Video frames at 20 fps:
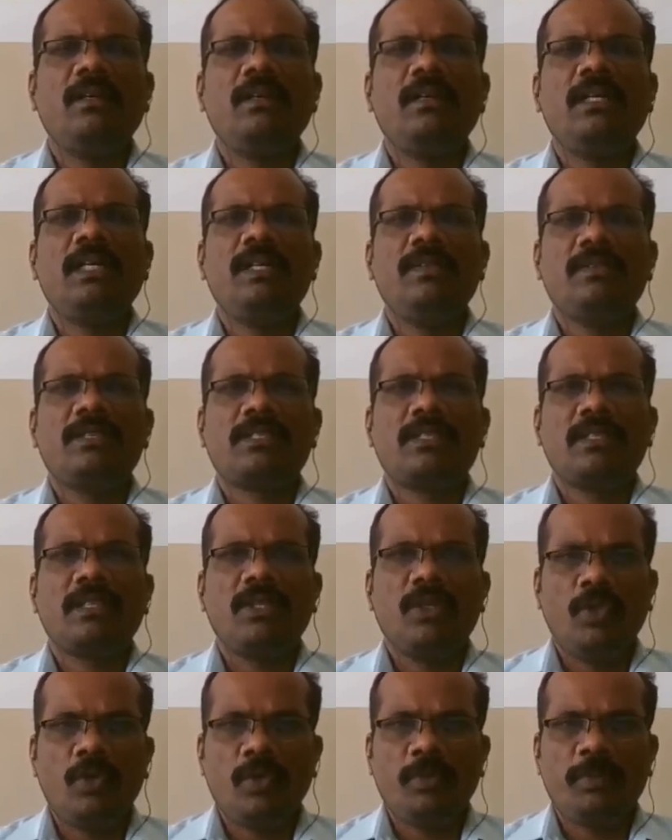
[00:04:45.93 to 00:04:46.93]
investing
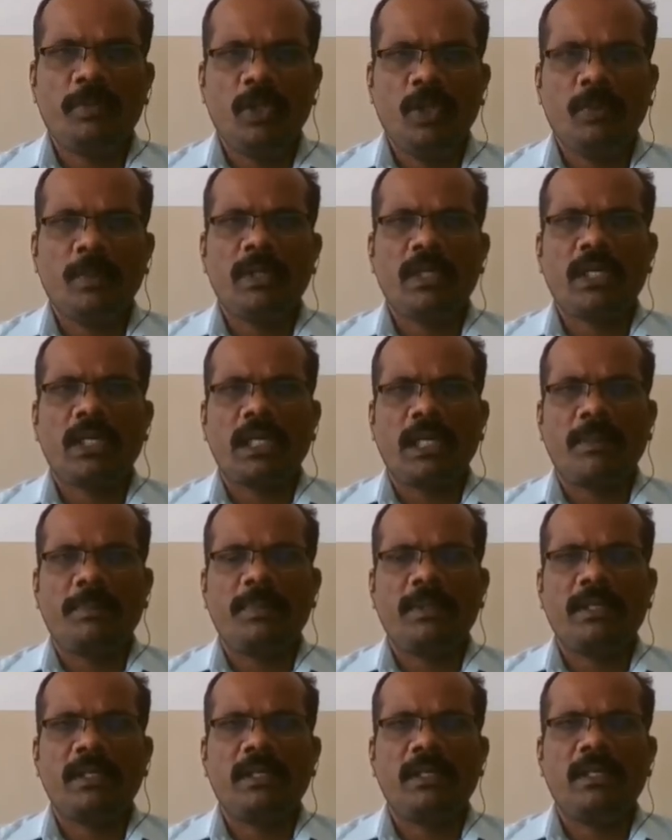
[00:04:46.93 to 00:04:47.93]
human
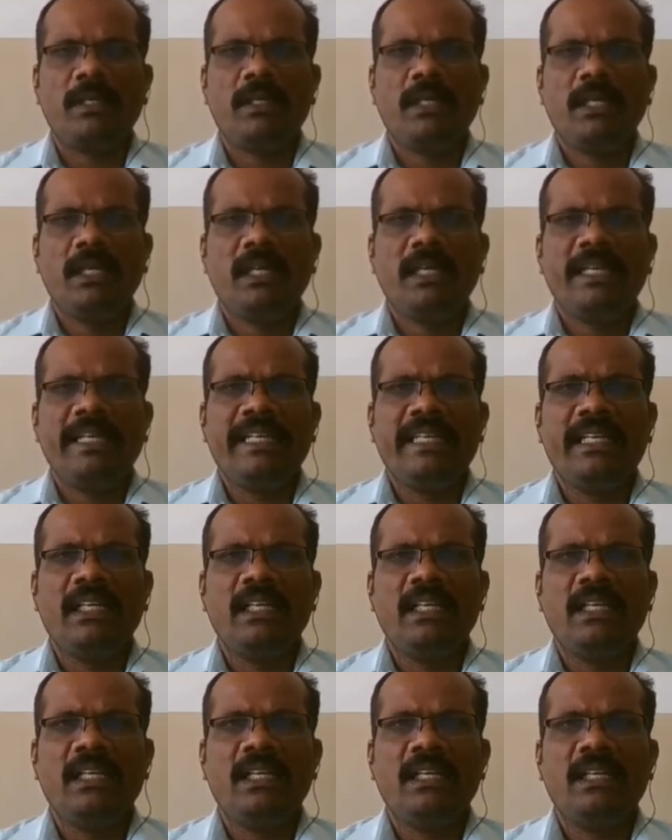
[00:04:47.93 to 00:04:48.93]
capital in
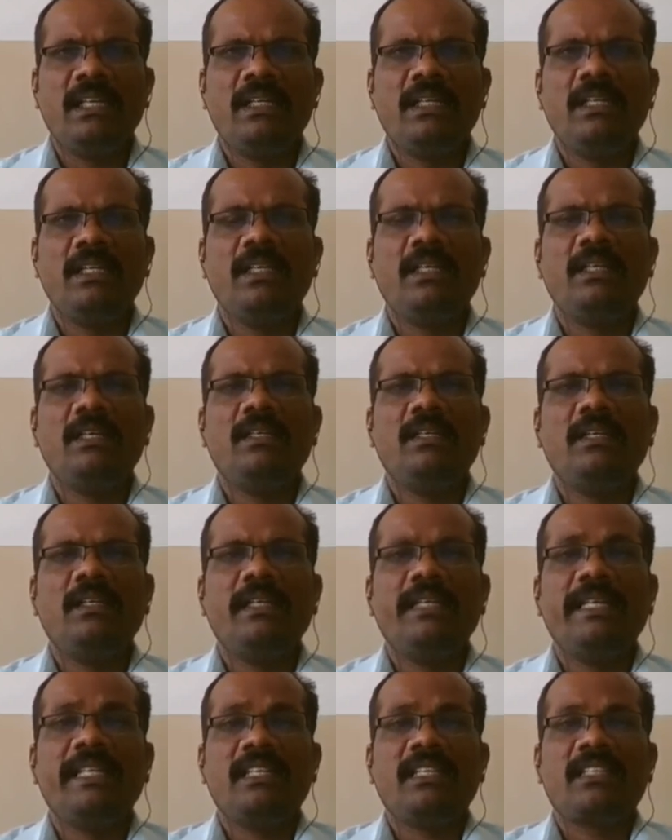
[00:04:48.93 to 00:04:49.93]
a
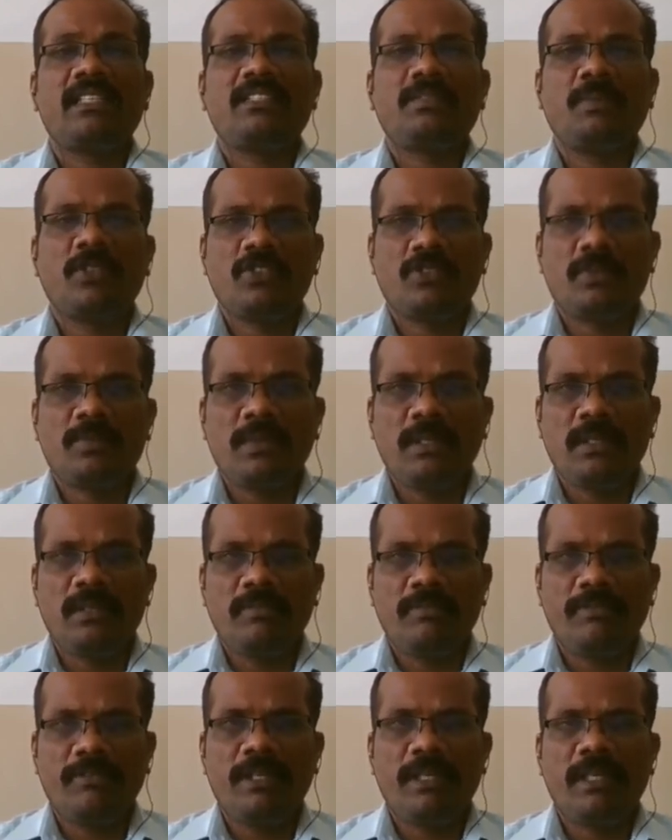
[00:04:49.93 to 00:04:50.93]
responsible
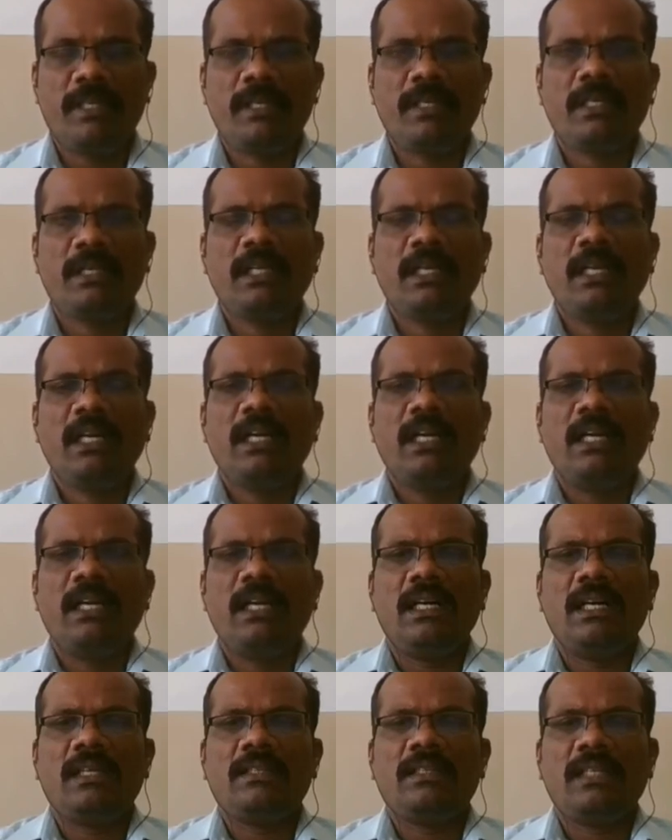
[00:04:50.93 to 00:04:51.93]
way,
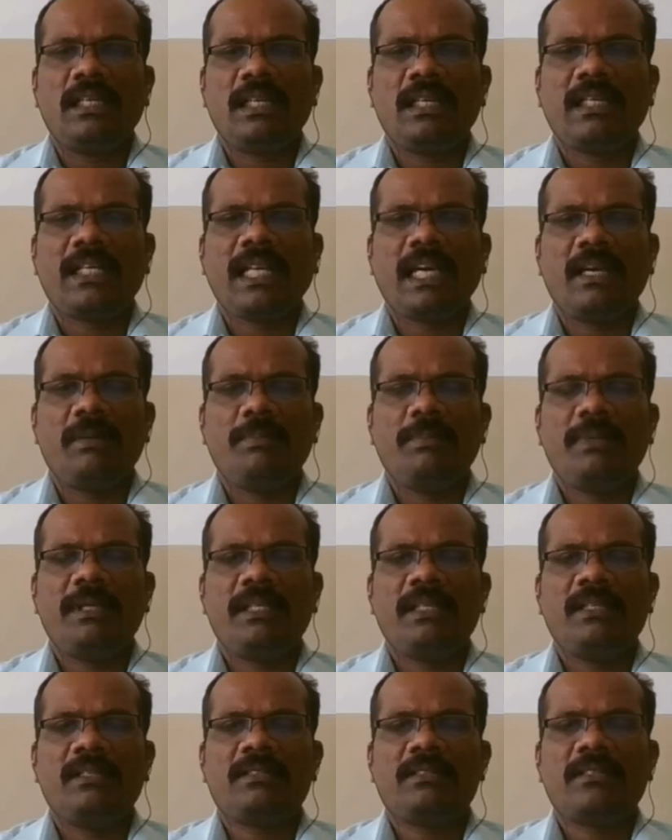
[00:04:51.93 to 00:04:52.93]
that
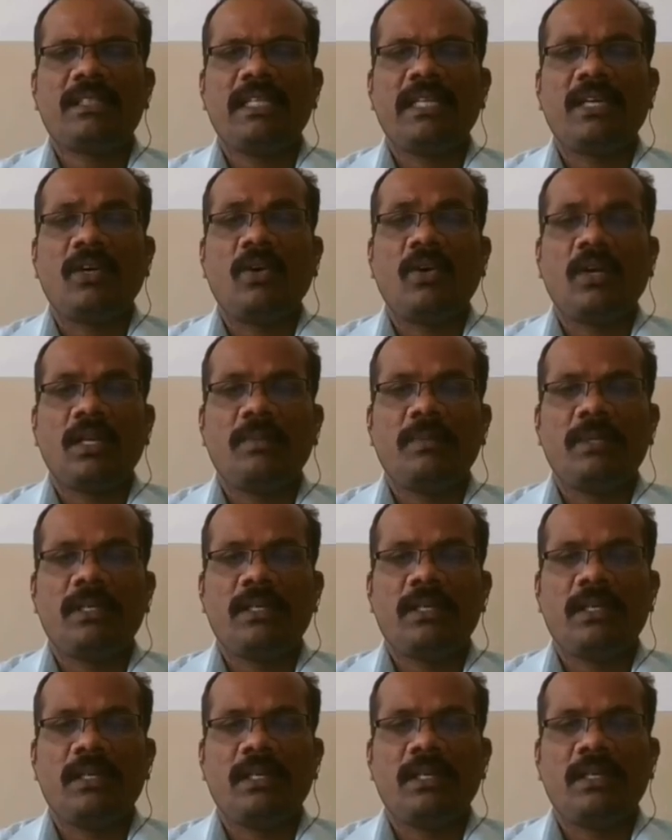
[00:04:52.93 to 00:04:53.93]
capital's economy,
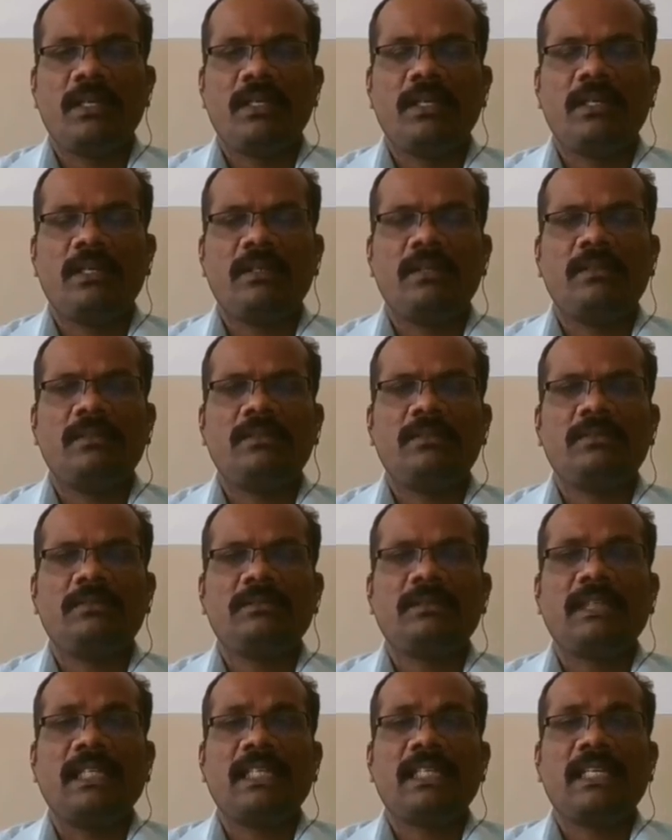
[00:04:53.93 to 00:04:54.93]

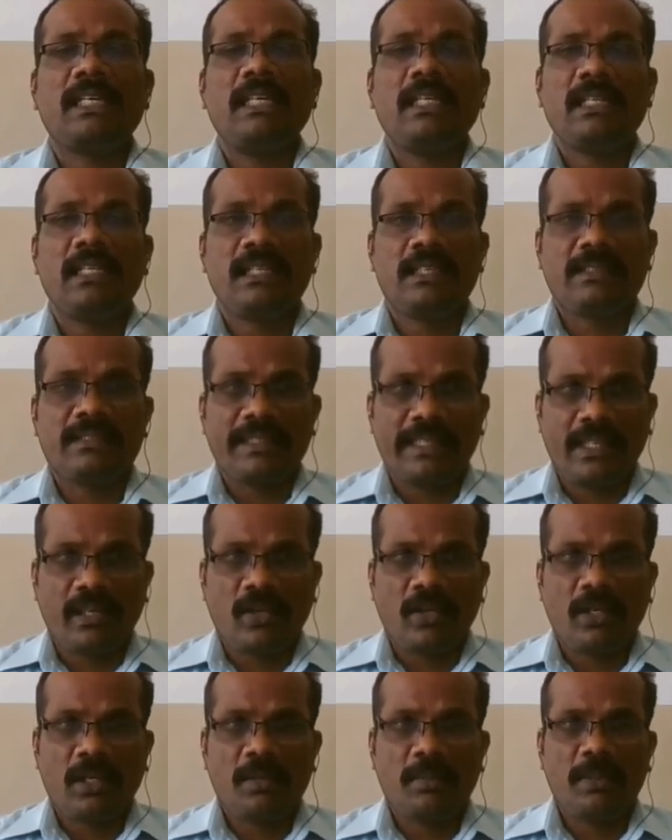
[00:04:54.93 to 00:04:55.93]
that country's
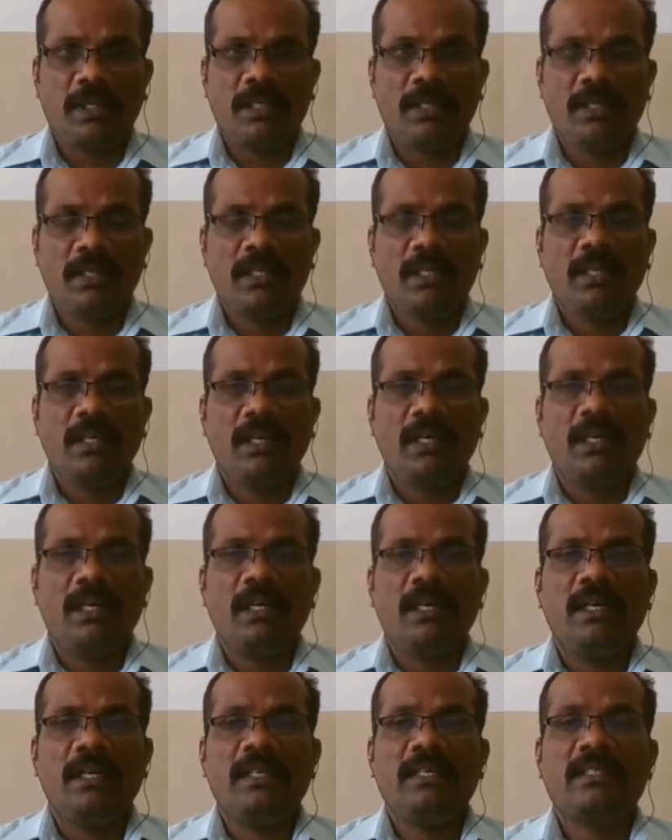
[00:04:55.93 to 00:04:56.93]
economy
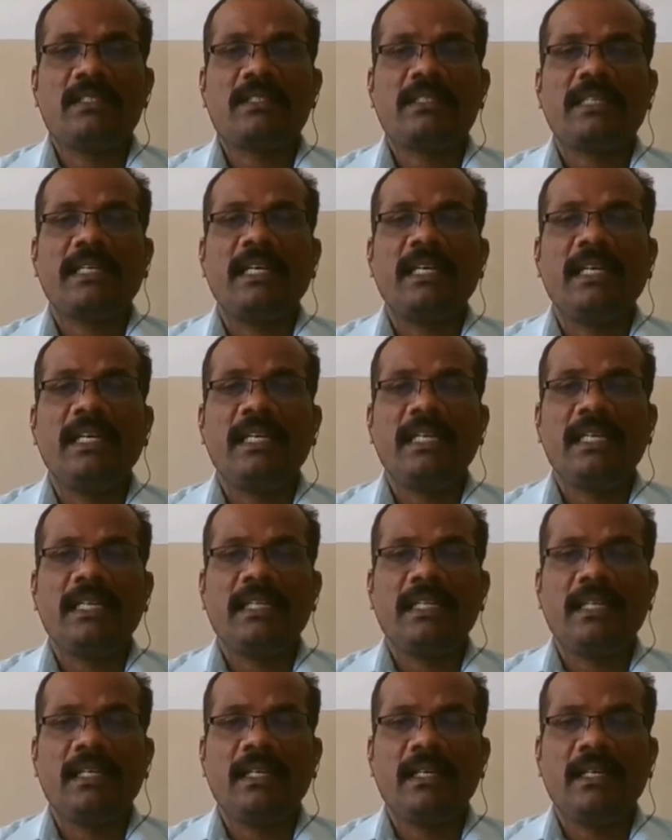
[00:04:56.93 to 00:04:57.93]
is standing
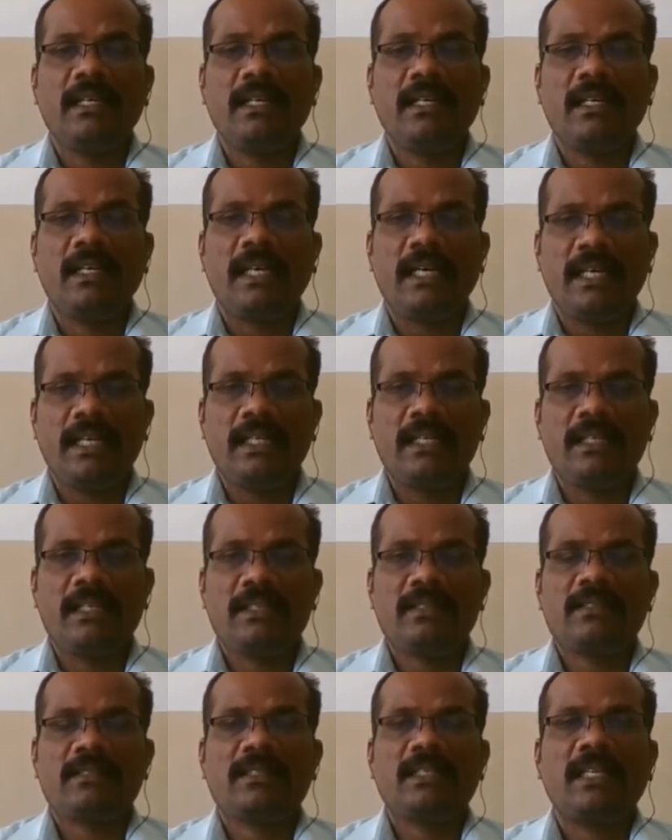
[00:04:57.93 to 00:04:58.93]
in the higher
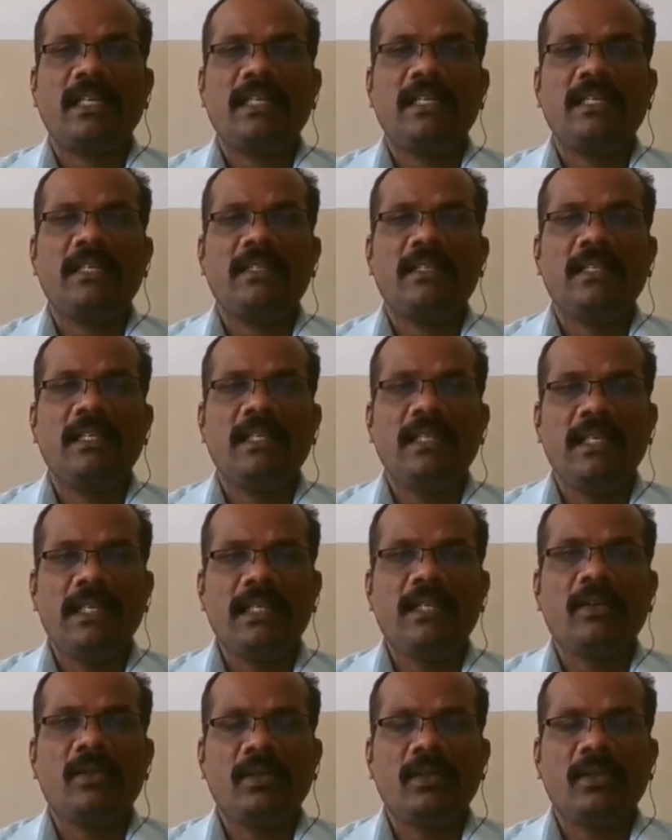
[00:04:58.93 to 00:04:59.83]
is standing in the lead,